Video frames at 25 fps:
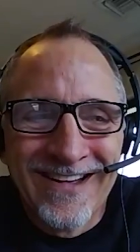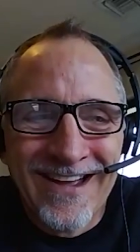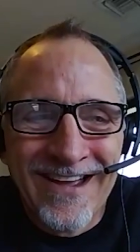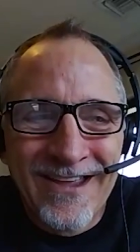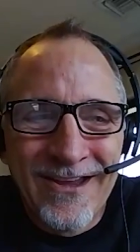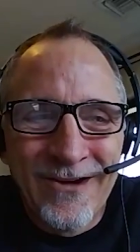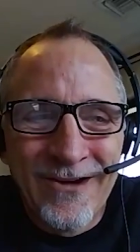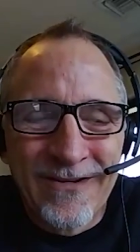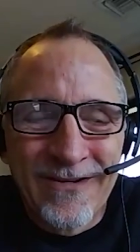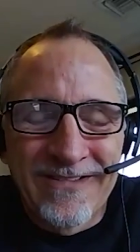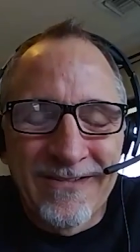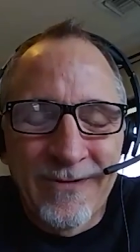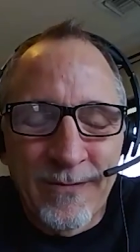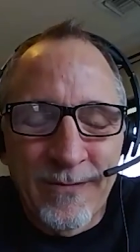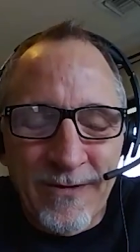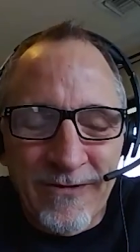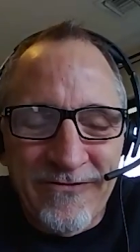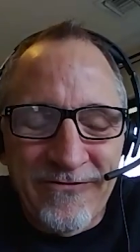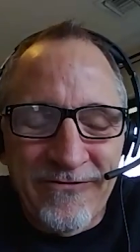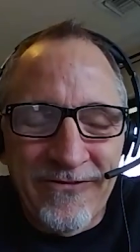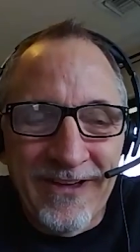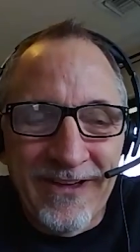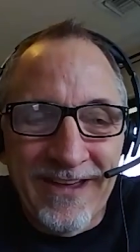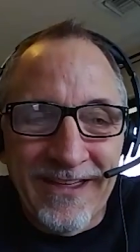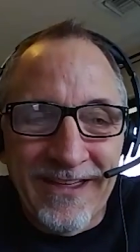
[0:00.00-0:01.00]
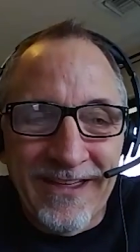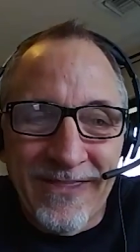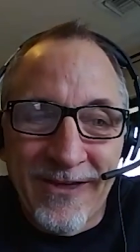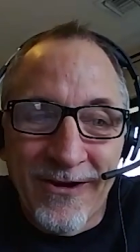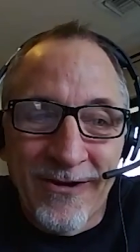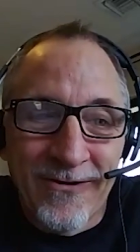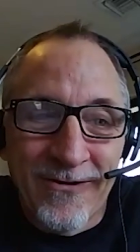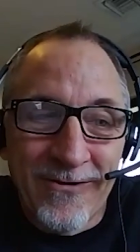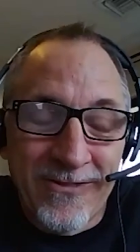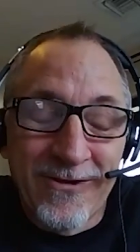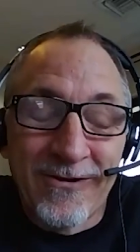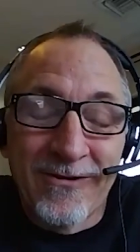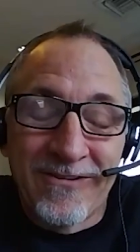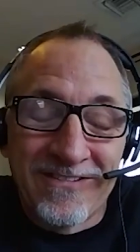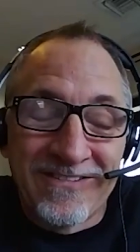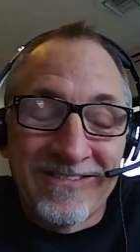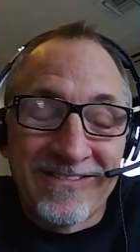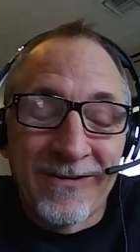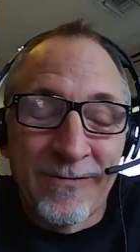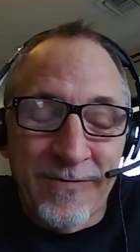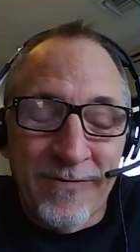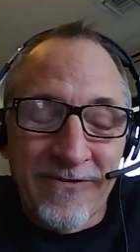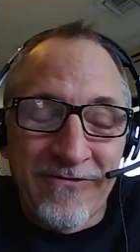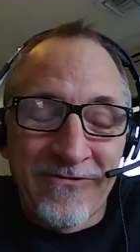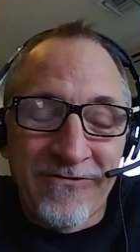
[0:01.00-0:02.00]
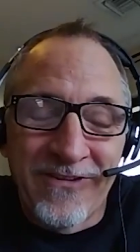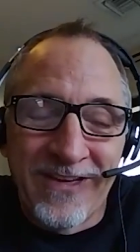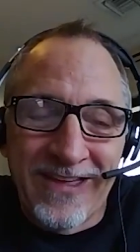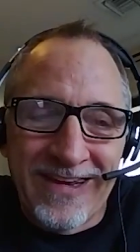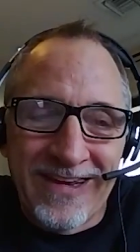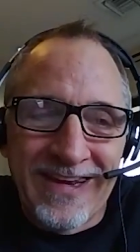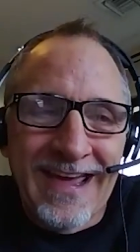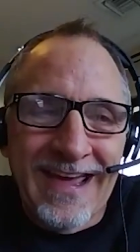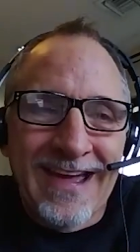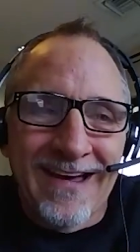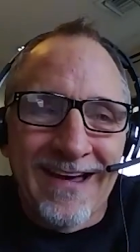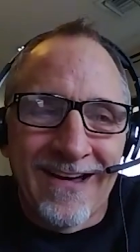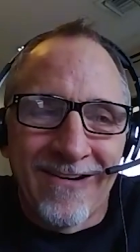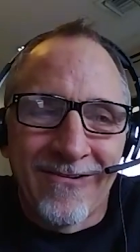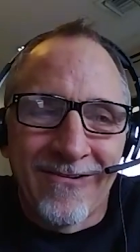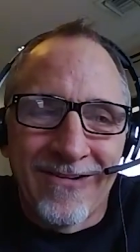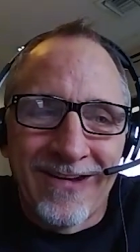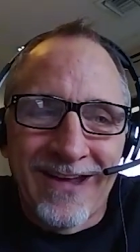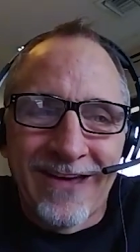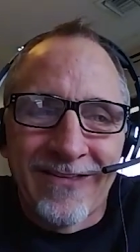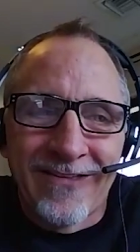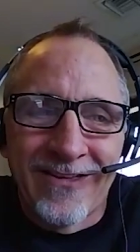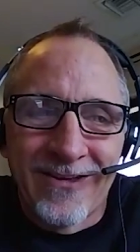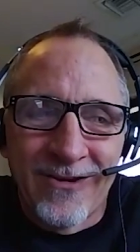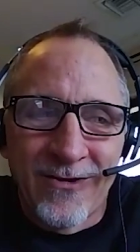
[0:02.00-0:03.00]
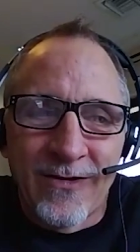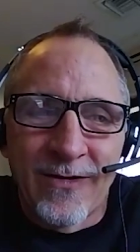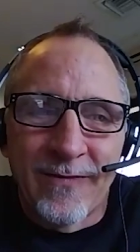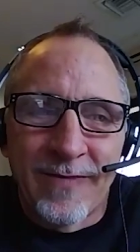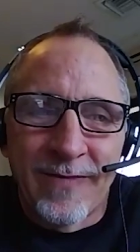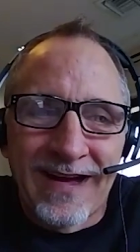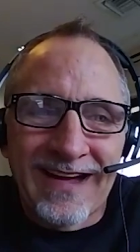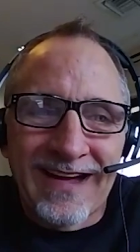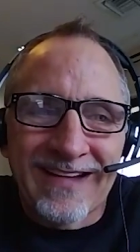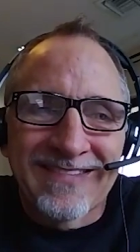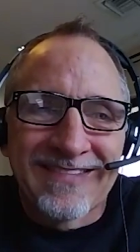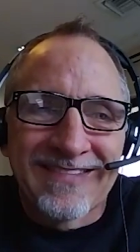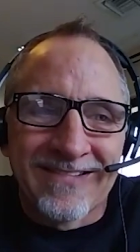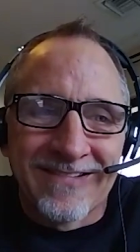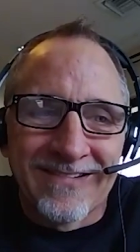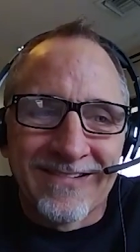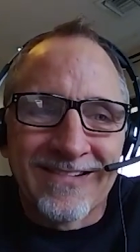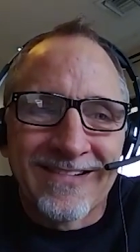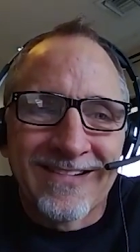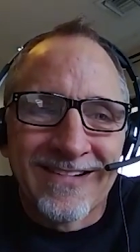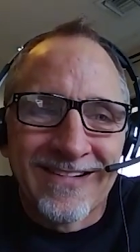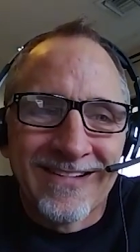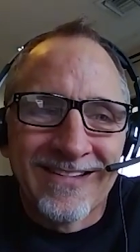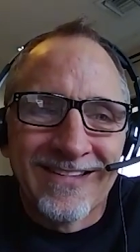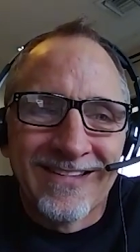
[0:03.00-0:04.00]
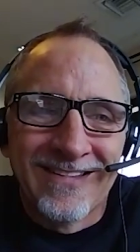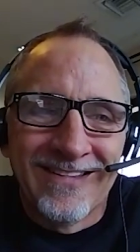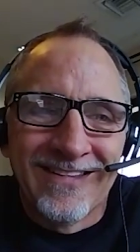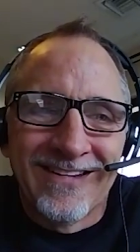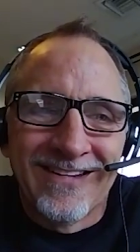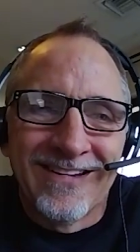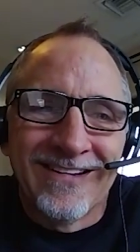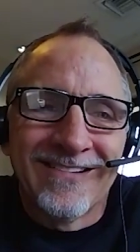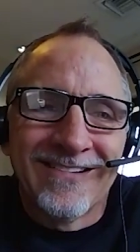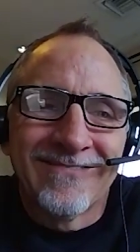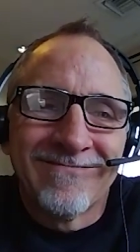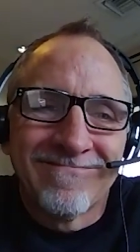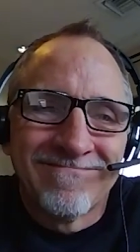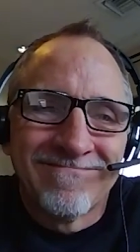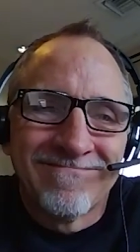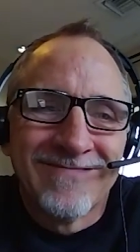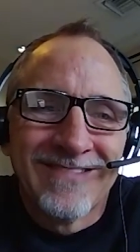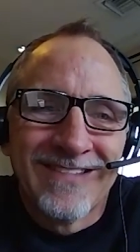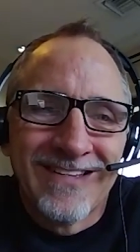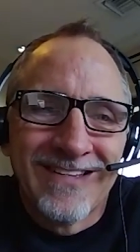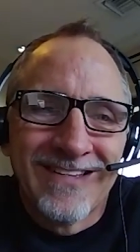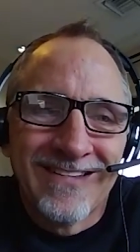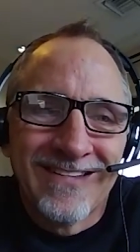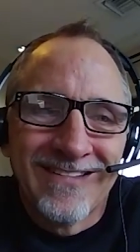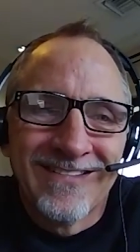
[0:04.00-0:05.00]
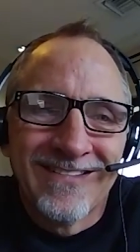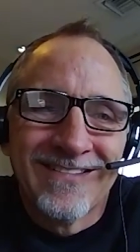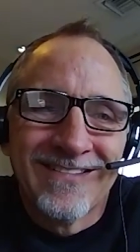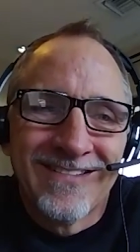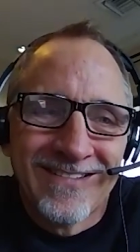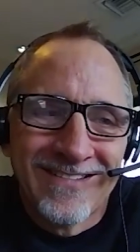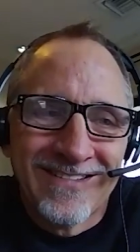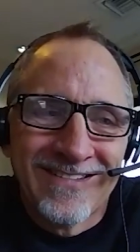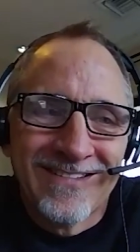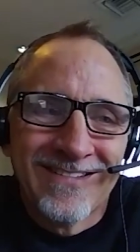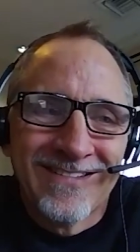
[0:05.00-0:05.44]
you are super fit though. Though you're super fit now. Now that you're a boxer, you know. well,